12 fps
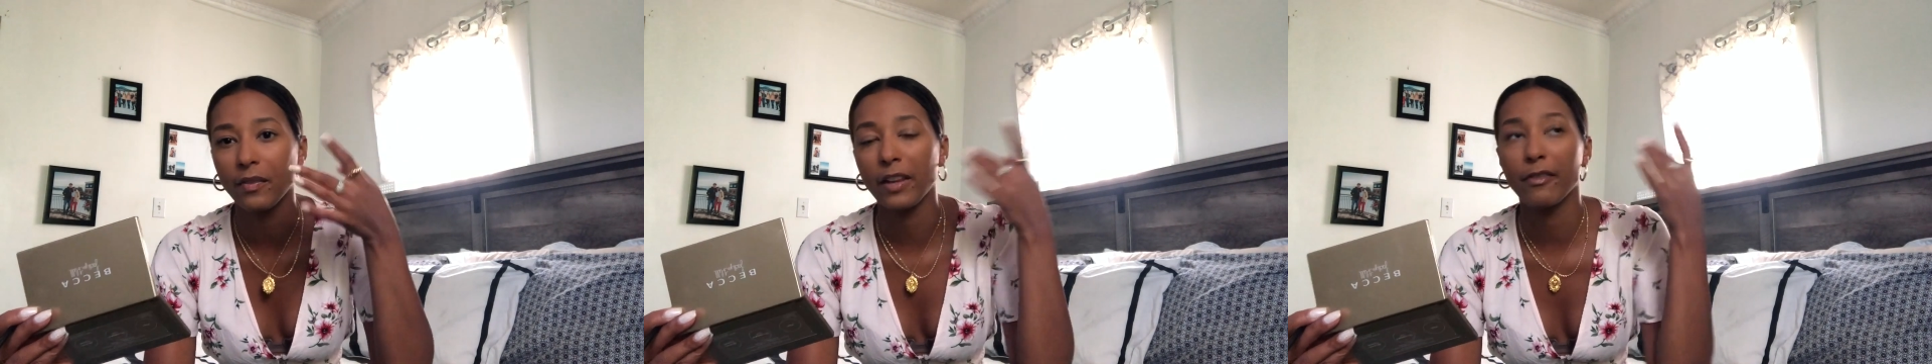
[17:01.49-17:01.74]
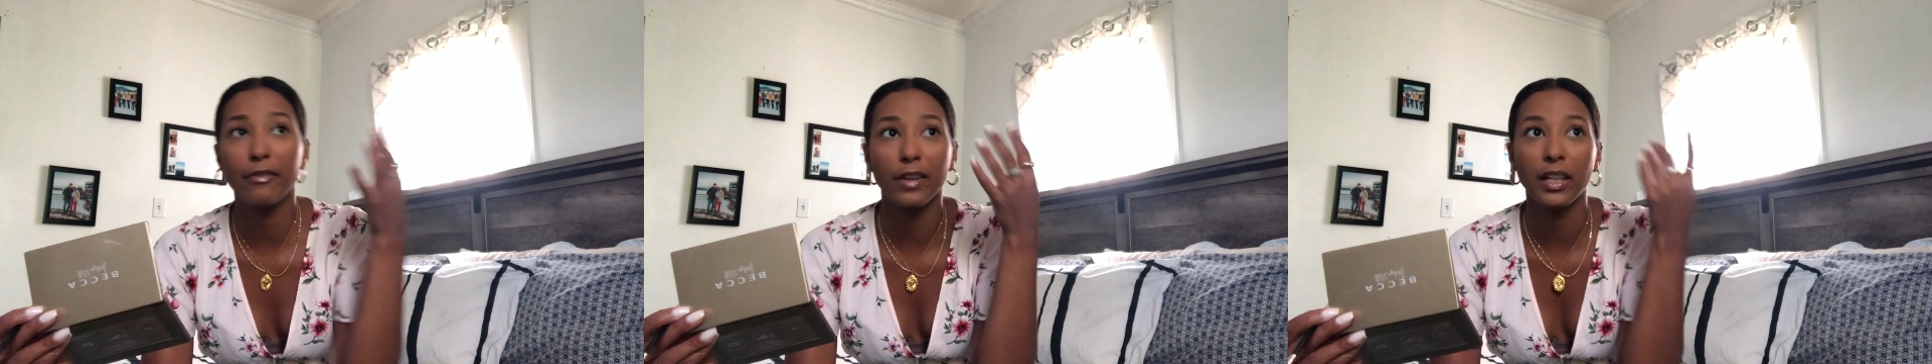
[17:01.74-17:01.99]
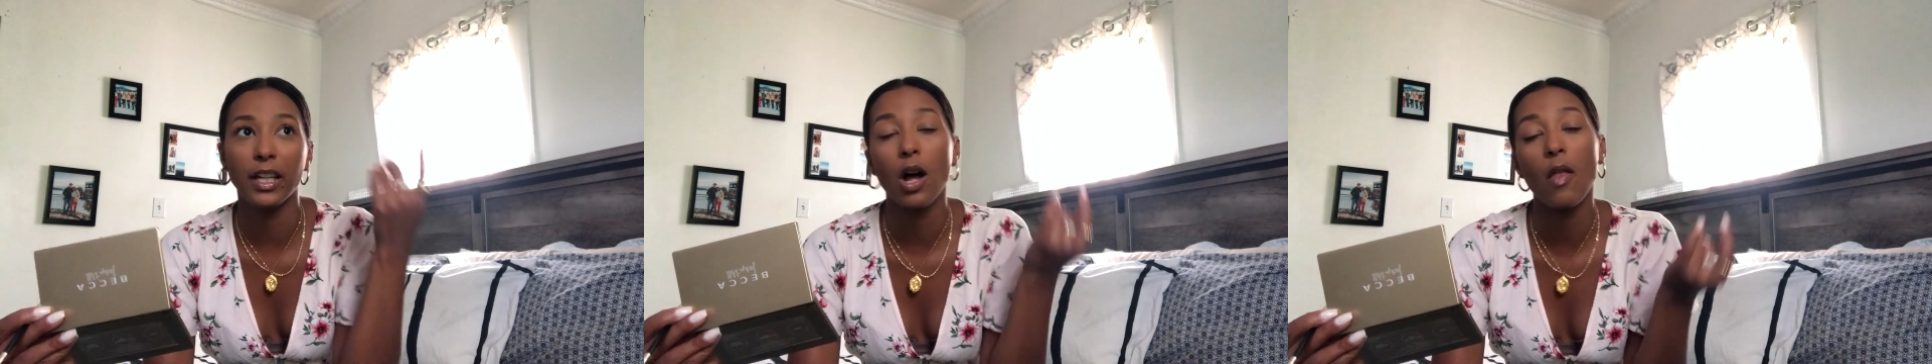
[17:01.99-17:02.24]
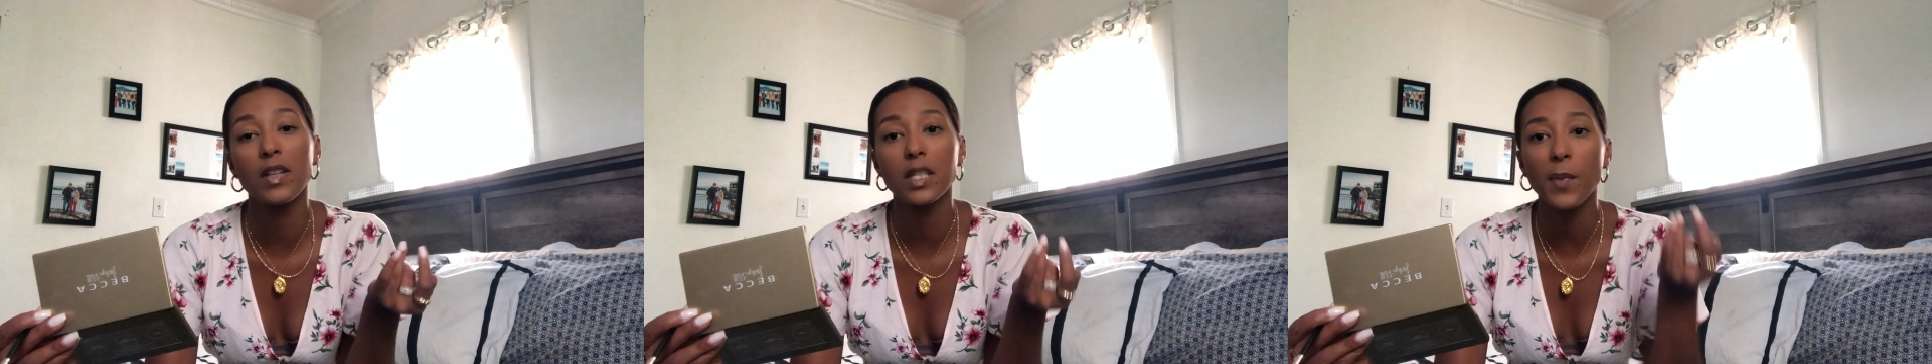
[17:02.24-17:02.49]
like fill in
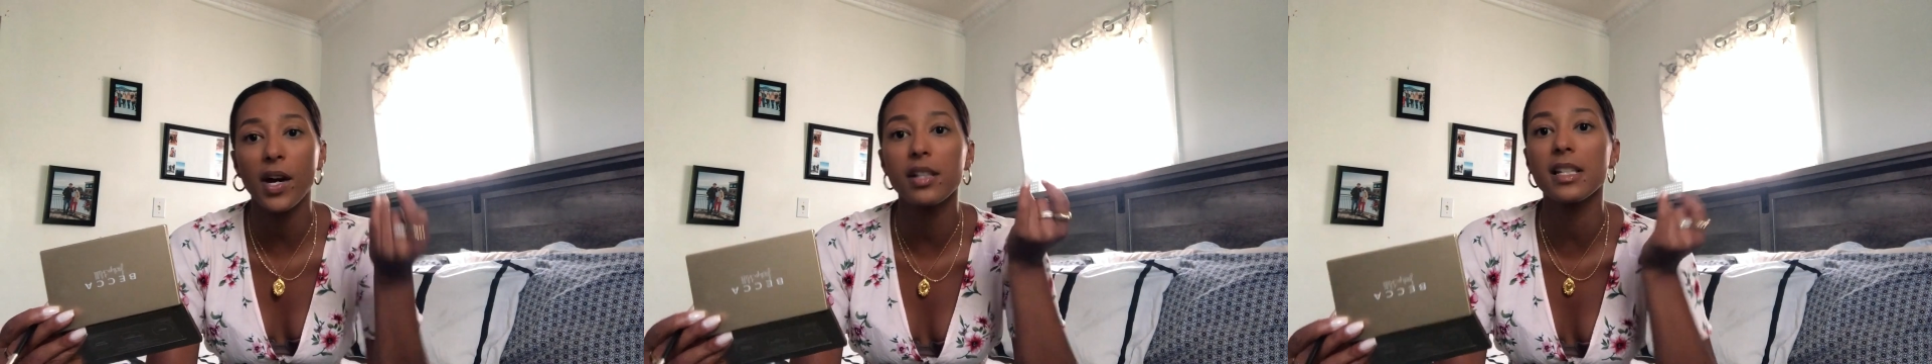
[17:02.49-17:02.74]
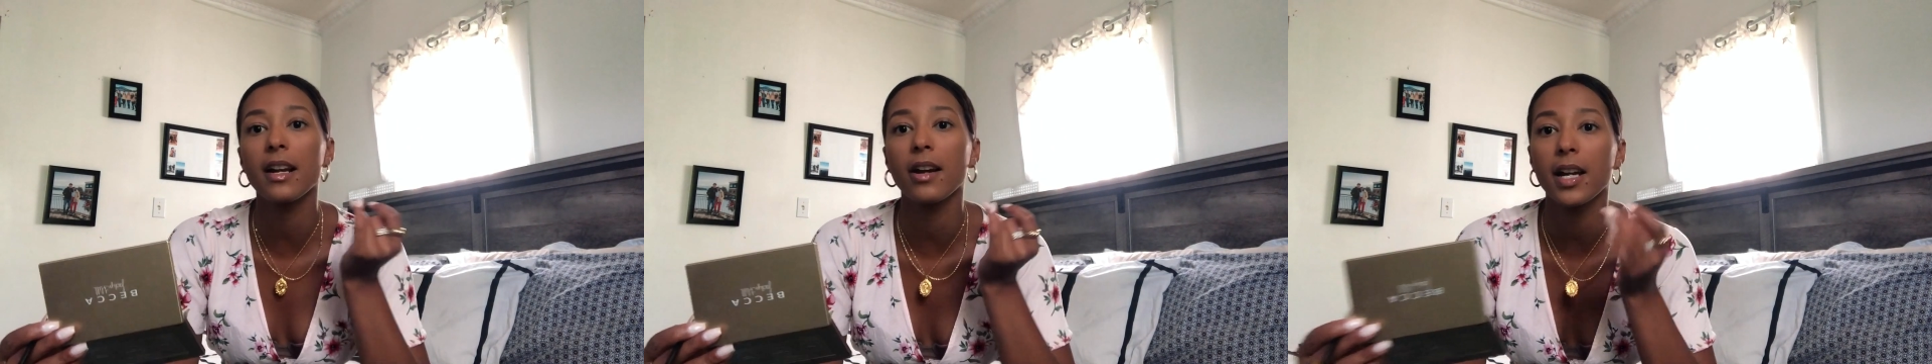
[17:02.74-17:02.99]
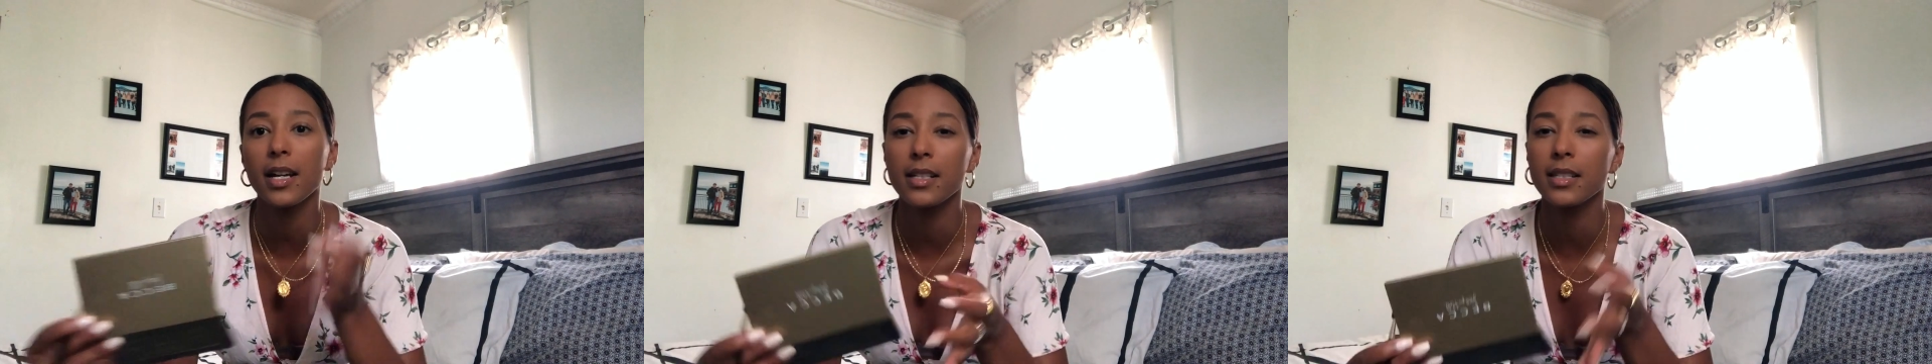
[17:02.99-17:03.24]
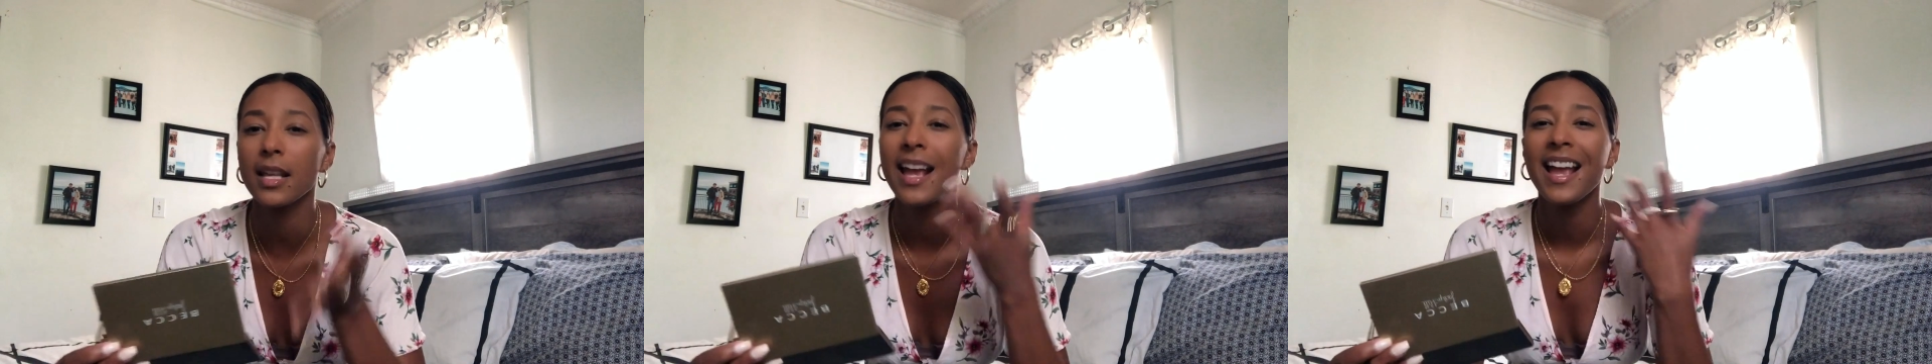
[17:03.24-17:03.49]
all the sparse
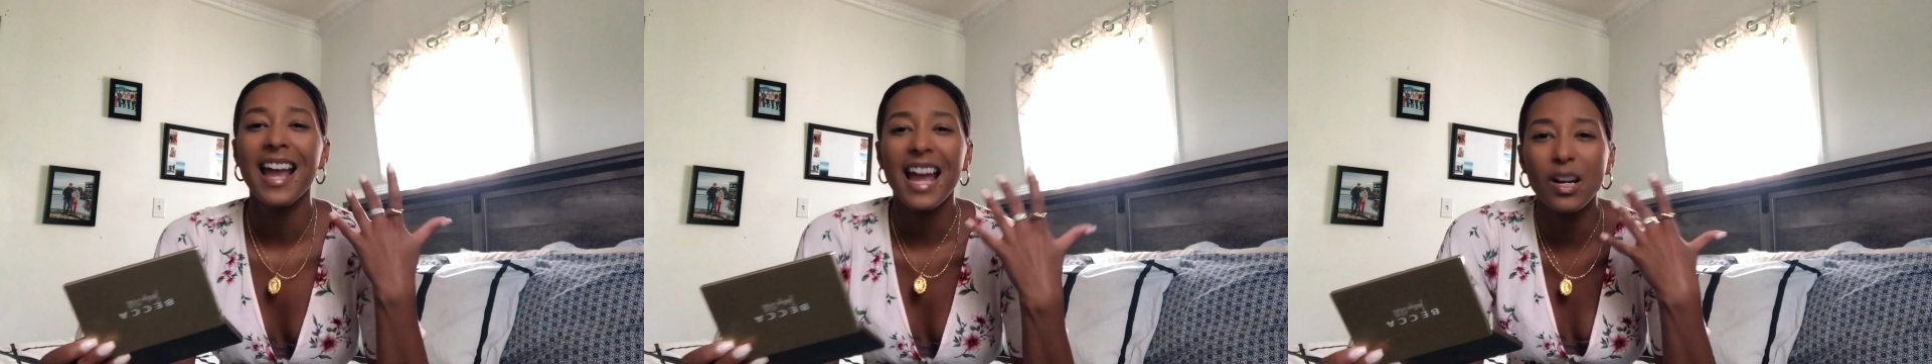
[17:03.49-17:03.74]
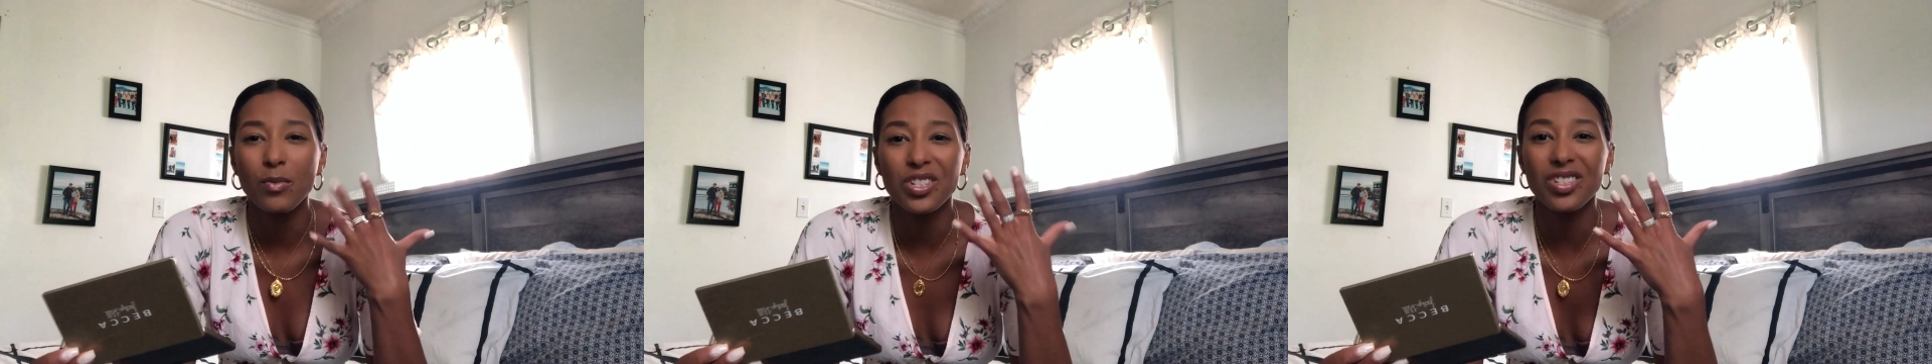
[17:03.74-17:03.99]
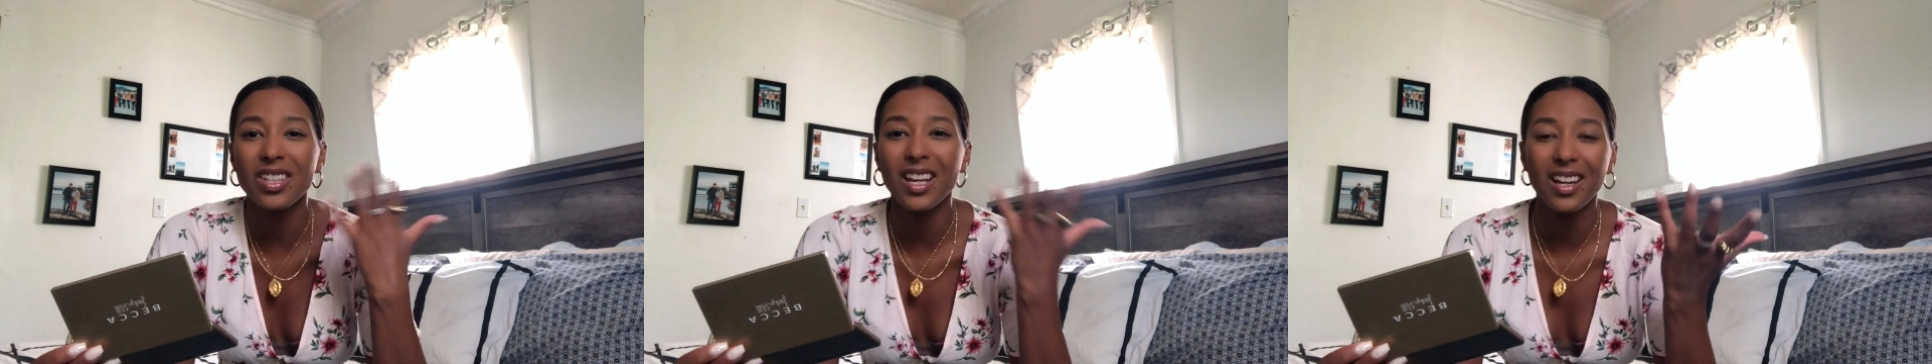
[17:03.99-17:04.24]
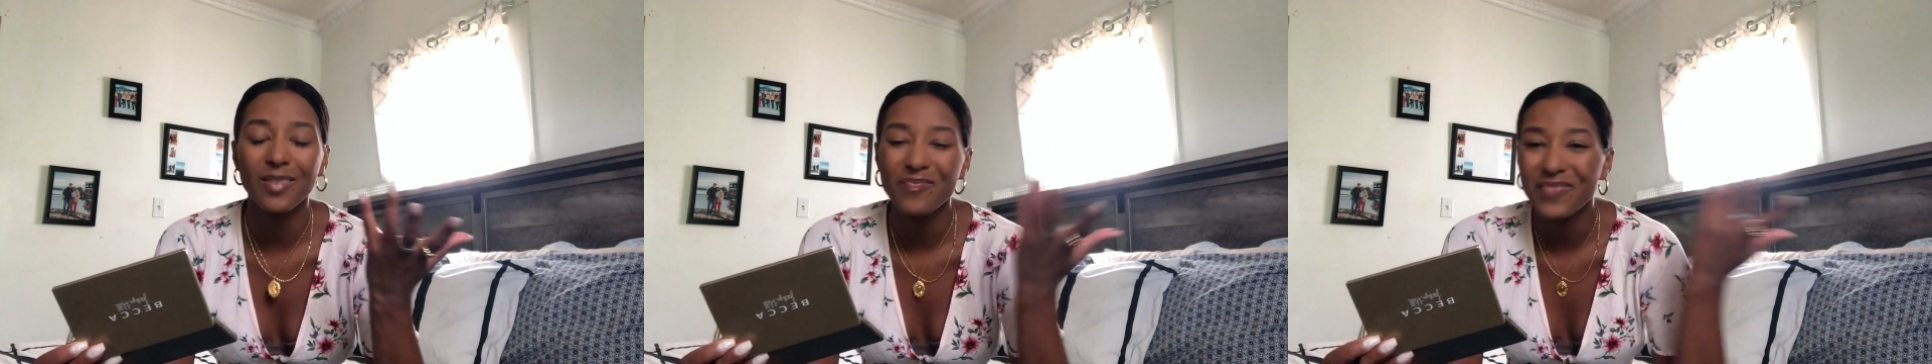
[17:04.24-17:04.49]
areas. And it was just
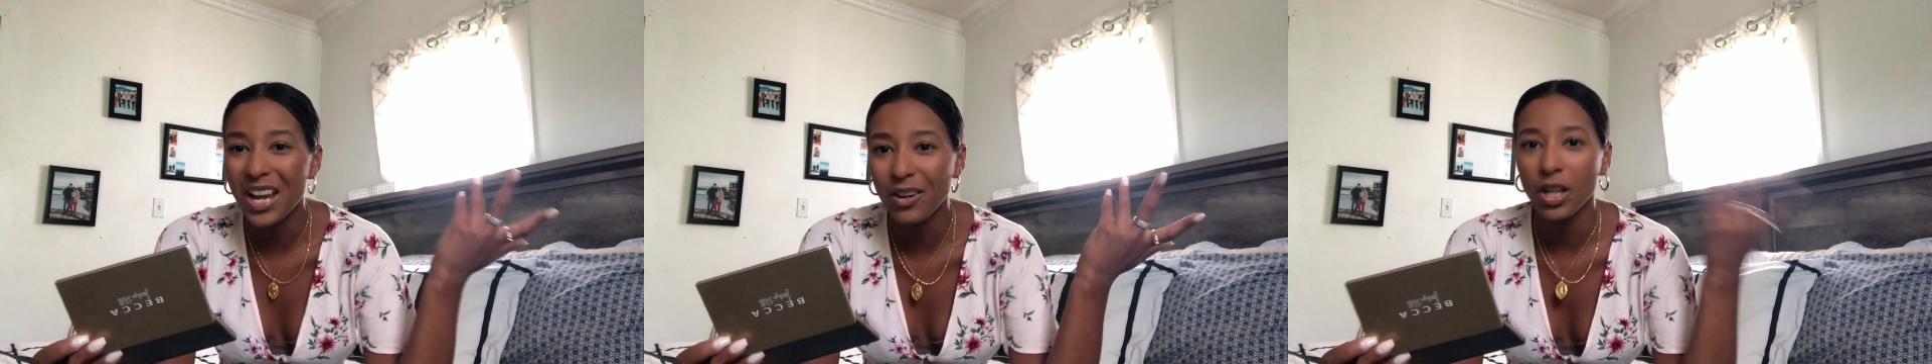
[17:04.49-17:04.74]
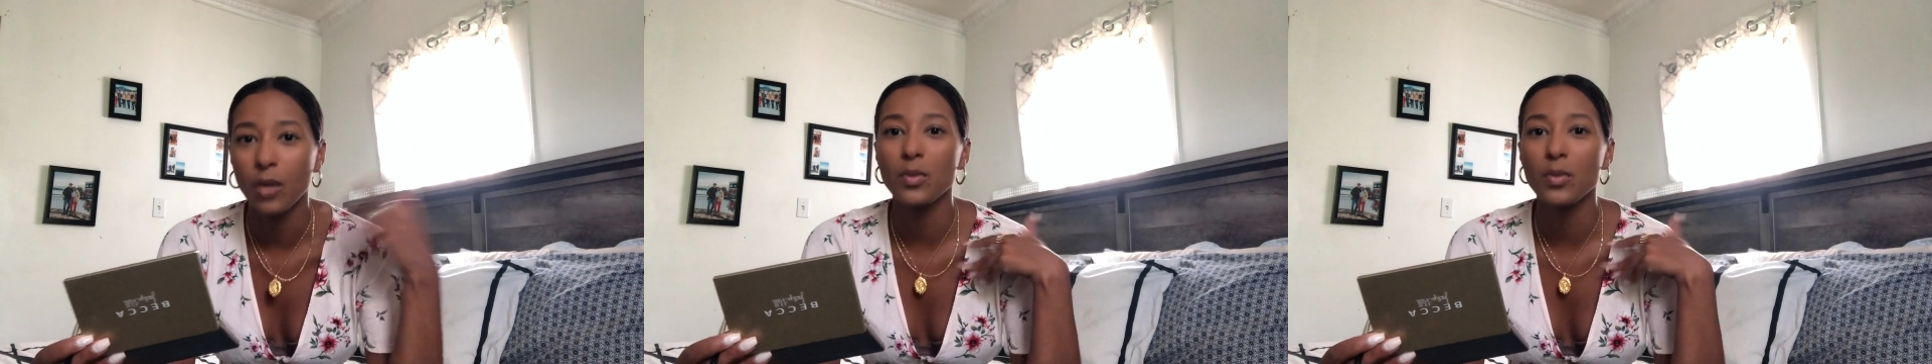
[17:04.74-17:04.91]
like, I don't know, it